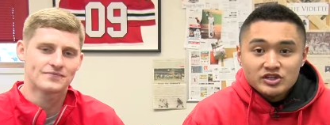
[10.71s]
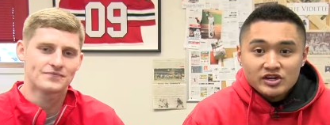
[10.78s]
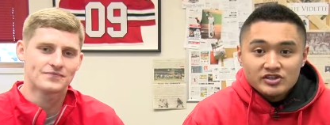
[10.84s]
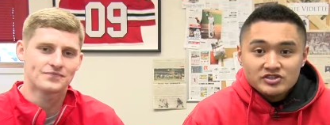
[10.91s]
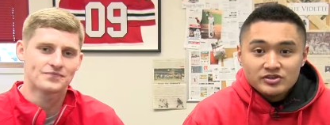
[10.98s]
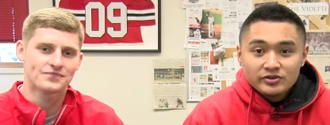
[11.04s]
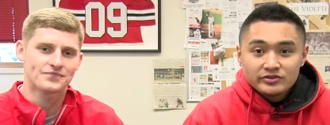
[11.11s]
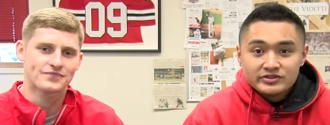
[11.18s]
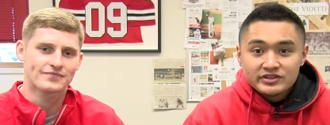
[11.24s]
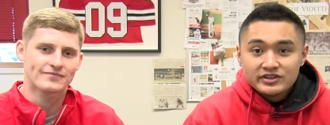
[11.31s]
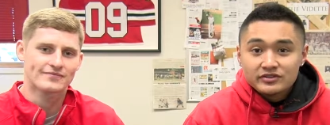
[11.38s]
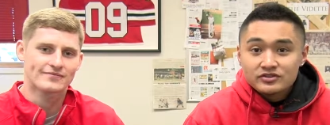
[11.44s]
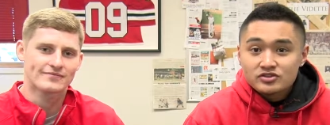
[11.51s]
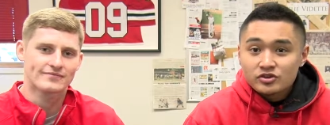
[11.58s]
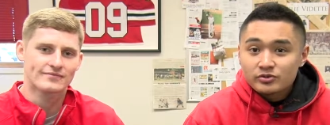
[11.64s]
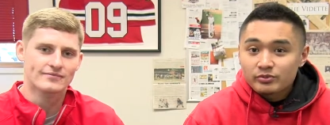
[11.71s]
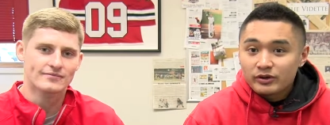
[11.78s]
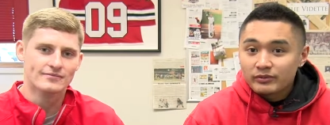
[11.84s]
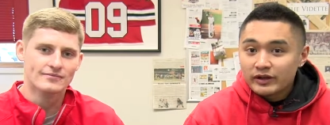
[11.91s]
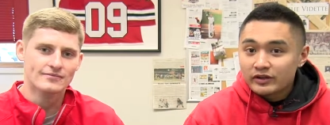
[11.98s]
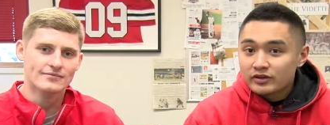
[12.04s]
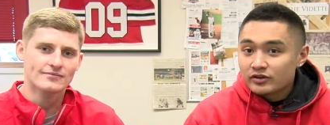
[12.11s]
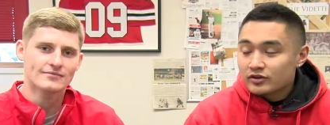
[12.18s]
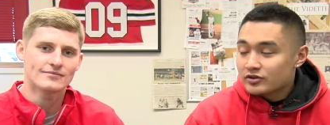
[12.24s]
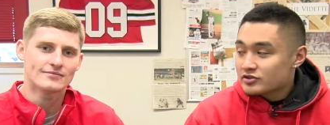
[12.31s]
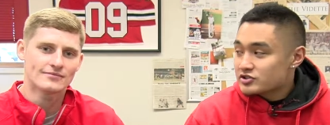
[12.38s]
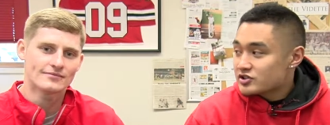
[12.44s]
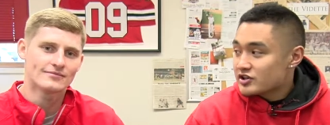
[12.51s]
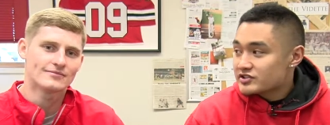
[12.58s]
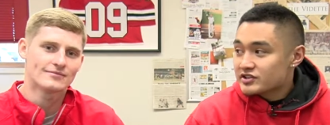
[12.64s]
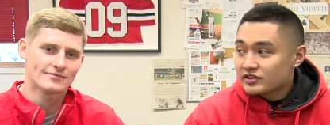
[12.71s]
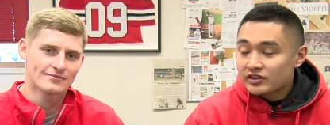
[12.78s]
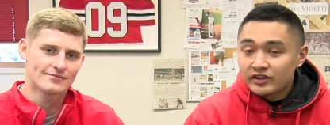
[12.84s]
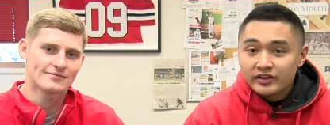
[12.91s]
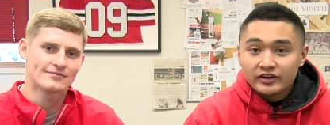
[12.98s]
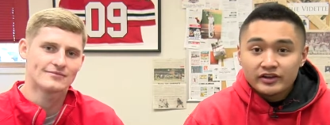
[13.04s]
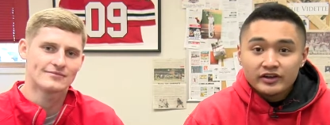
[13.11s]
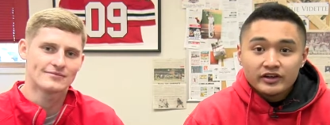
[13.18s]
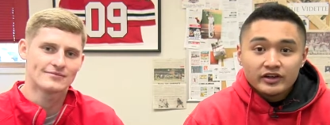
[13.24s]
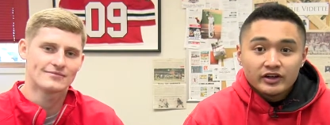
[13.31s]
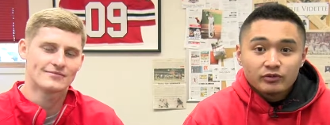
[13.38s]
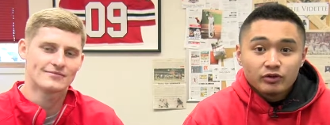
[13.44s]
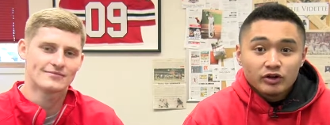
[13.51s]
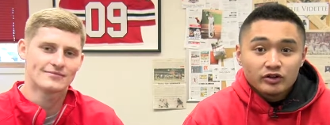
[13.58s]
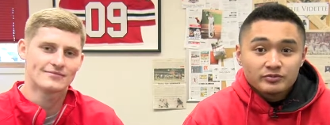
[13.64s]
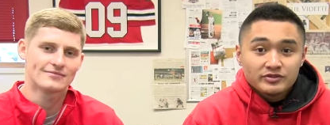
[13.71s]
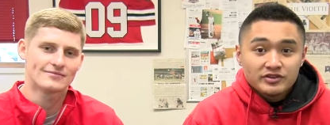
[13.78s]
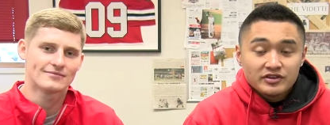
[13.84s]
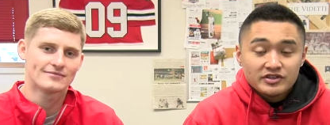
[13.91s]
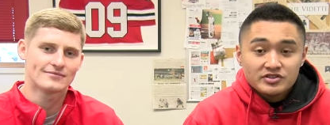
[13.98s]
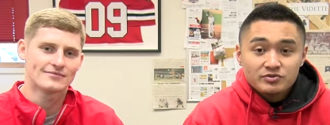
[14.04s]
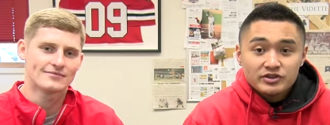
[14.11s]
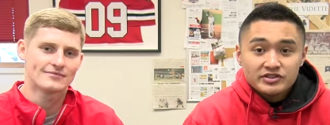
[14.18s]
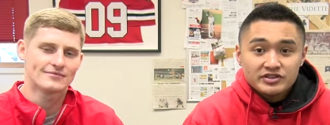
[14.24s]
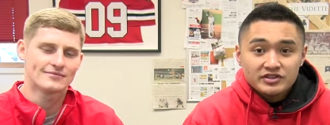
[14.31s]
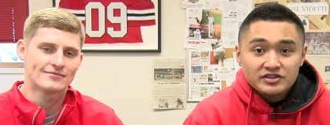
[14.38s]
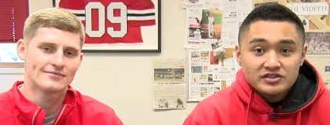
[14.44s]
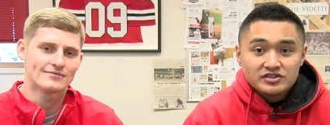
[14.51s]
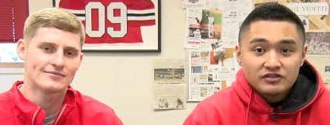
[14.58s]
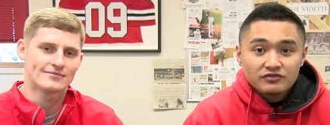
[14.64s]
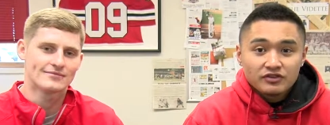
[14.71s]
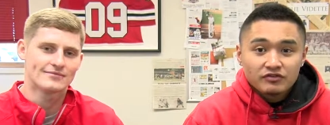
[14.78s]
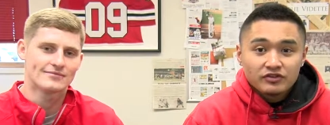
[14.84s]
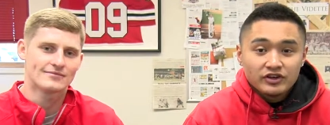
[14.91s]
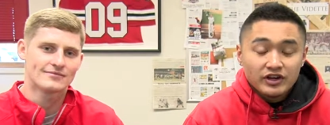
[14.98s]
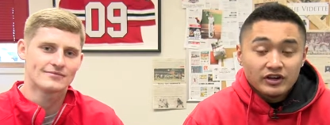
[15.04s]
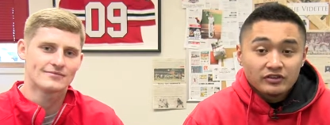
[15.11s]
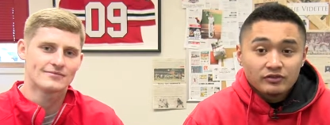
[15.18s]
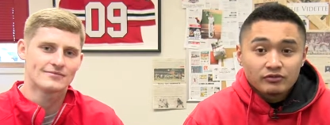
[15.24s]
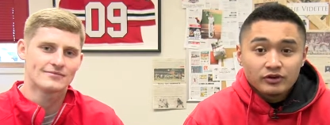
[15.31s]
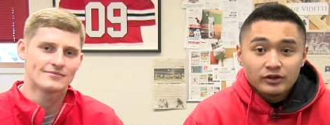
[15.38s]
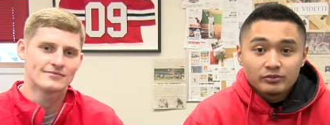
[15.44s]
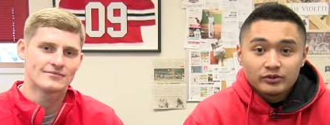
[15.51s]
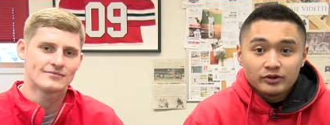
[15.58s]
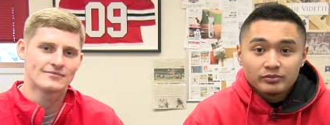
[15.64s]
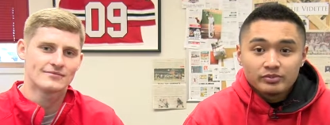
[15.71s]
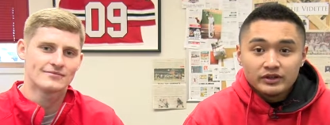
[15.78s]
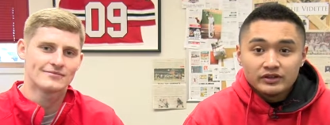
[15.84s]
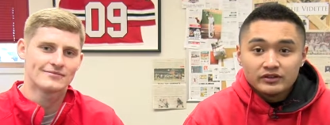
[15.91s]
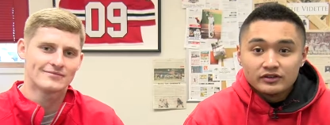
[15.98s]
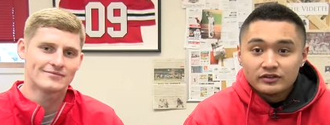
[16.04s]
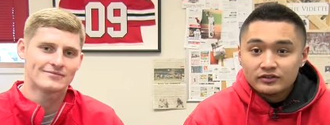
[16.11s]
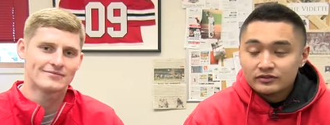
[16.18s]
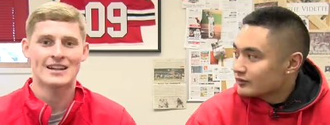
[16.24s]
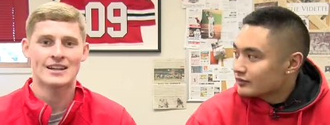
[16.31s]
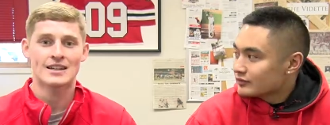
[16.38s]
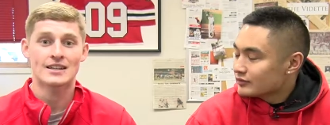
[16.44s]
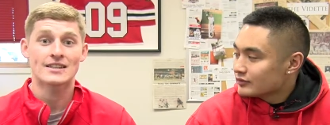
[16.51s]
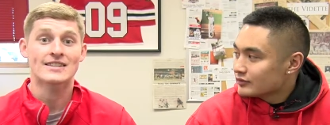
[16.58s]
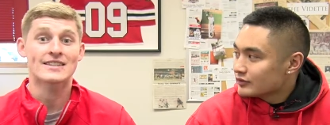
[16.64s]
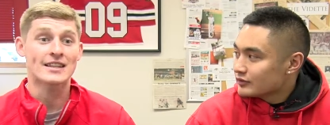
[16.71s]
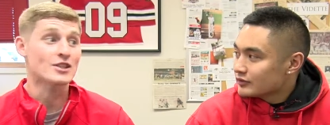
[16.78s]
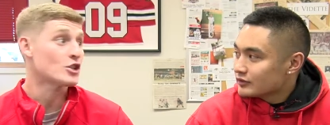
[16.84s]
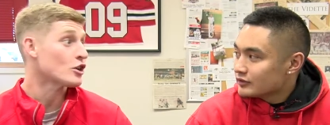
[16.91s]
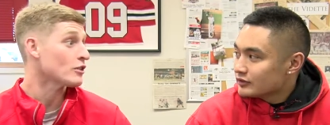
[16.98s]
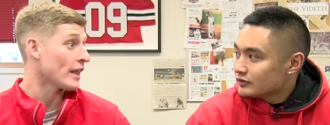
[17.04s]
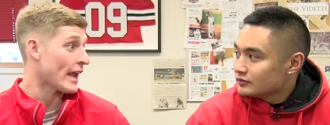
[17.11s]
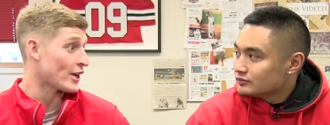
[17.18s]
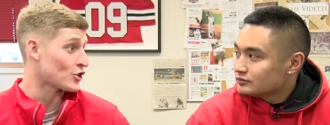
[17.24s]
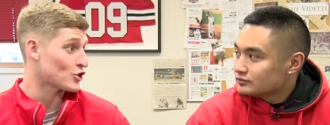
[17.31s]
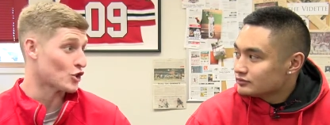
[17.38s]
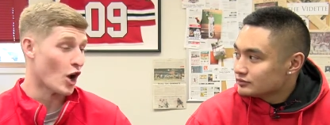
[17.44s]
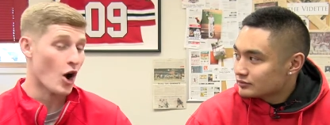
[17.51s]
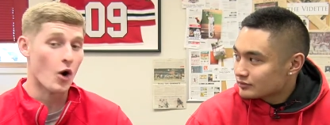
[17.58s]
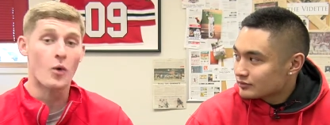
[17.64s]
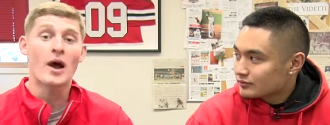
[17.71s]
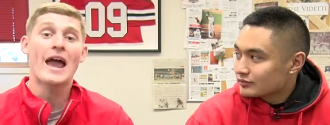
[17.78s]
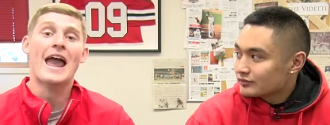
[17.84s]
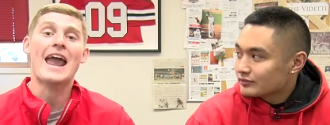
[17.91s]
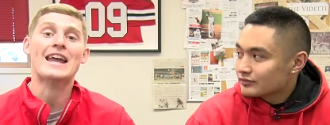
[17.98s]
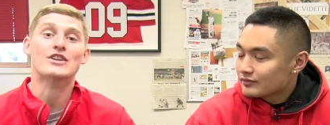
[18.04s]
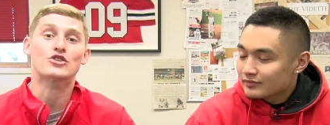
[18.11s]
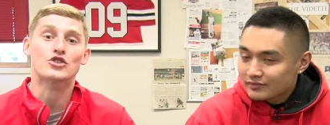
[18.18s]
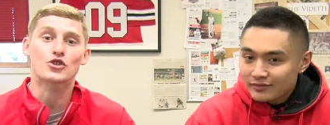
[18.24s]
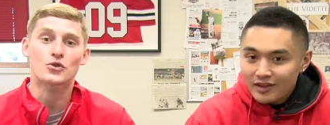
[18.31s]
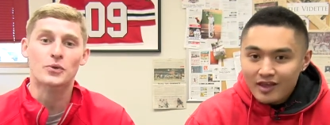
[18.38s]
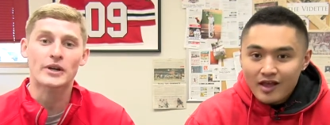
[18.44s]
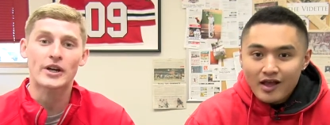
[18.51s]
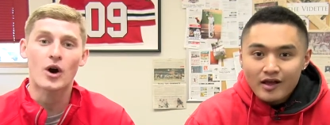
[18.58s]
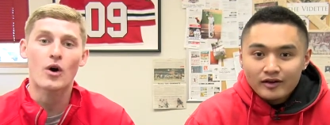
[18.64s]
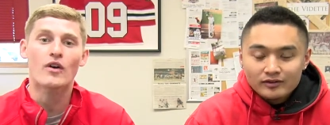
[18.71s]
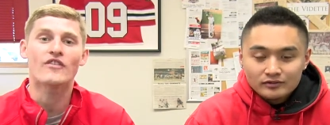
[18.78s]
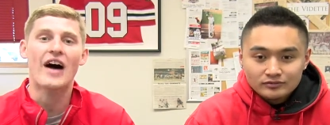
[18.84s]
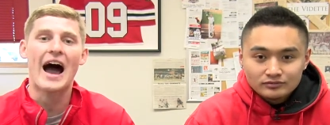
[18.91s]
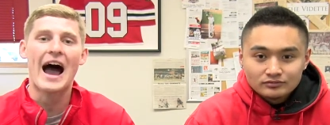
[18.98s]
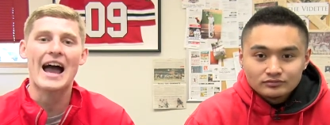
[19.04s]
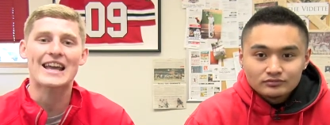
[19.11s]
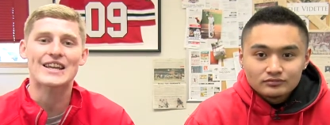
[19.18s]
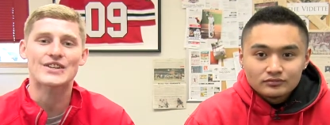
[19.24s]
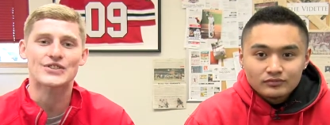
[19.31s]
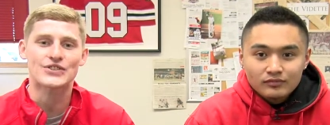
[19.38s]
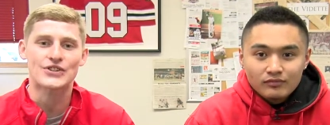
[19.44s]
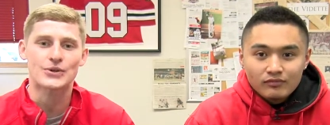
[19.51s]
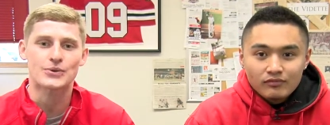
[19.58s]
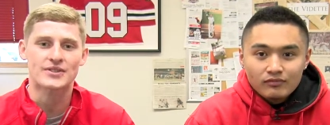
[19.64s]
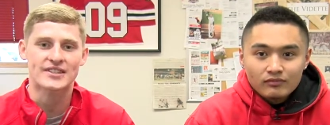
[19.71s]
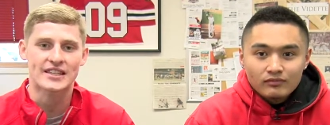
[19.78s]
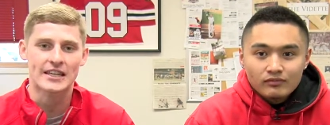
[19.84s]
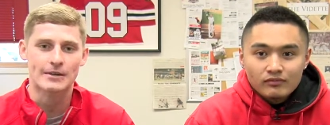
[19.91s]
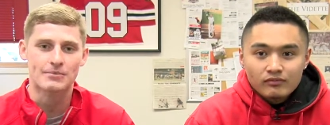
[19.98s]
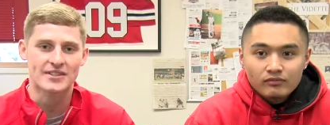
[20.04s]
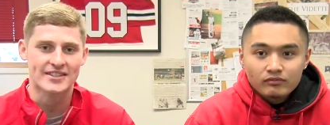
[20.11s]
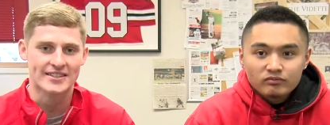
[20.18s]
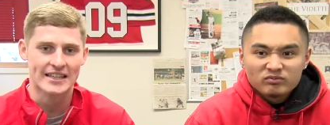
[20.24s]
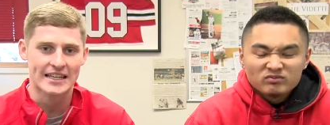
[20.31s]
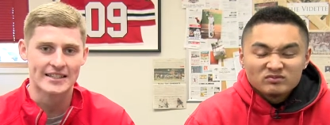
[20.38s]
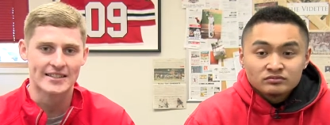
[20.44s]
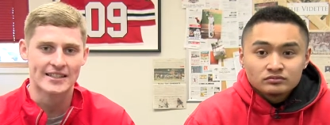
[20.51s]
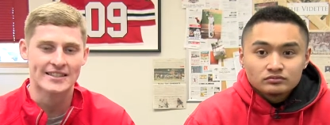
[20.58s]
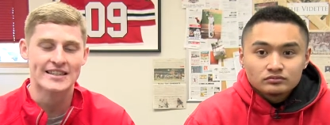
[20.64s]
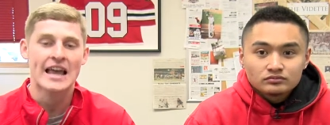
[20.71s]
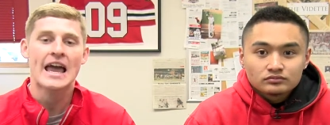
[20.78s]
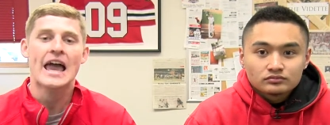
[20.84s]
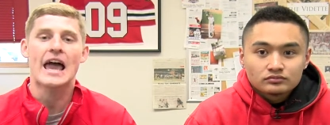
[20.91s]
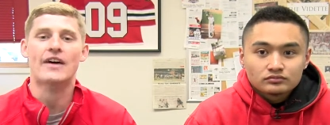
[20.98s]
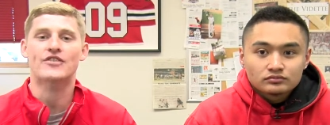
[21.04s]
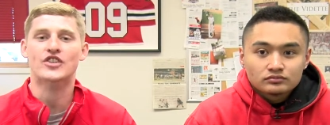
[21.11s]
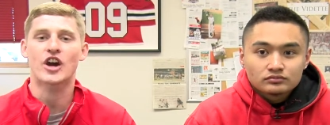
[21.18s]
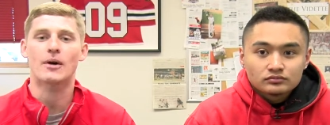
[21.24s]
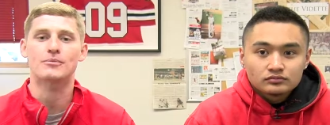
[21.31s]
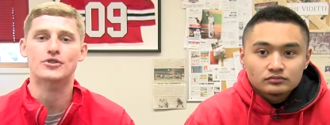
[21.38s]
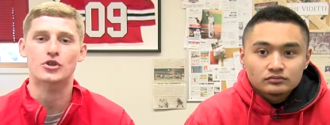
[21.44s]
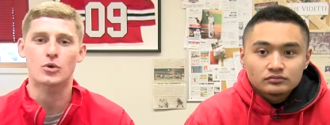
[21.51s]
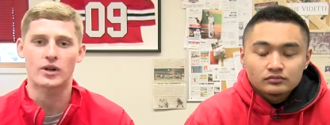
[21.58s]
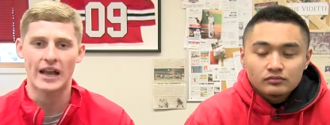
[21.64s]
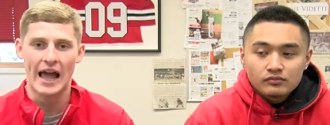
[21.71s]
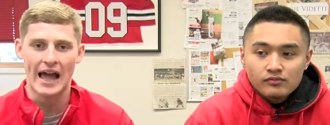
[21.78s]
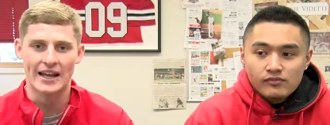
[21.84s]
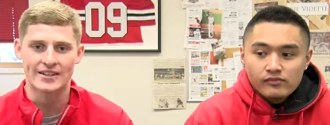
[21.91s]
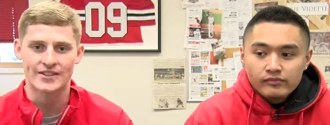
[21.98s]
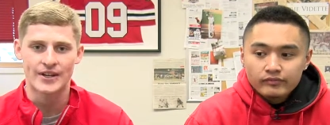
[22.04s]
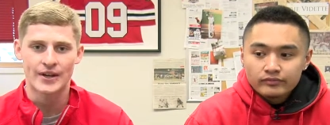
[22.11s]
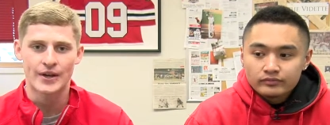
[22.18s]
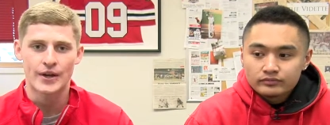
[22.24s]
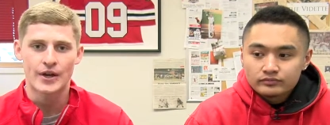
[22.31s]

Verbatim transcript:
Speaker 1: Josh Tolentino, joined by my co host Jason Klaer, and welcome to this week's edition of the Vidette Redbird Beat.
Speaker 2: Since our last show, a trio of ISU team seasons have come to an end.